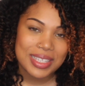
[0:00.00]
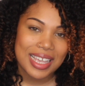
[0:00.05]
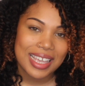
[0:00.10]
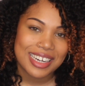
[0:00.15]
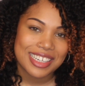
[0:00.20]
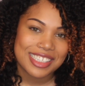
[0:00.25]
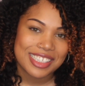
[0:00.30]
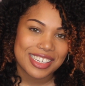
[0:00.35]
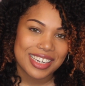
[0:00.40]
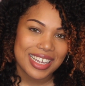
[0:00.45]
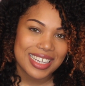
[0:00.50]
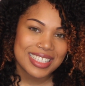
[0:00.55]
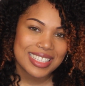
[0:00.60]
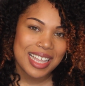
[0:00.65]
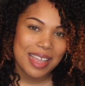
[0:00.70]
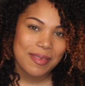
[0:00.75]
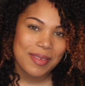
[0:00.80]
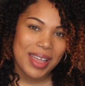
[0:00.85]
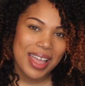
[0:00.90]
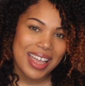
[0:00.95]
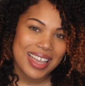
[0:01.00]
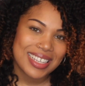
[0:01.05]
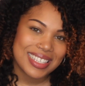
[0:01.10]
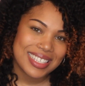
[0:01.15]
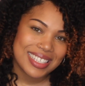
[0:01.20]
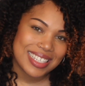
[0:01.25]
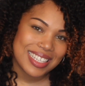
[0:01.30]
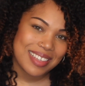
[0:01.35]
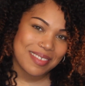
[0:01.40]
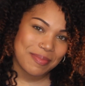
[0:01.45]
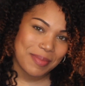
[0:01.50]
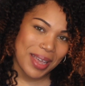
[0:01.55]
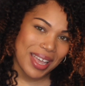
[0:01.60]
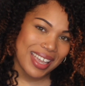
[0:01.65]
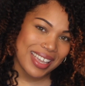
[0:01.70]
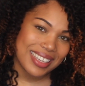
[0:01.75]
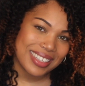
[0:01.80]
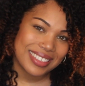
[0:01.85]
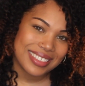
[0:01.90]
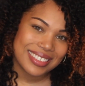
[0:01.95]
And until next time, guys,
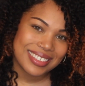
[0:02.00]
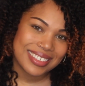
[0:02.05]
bye!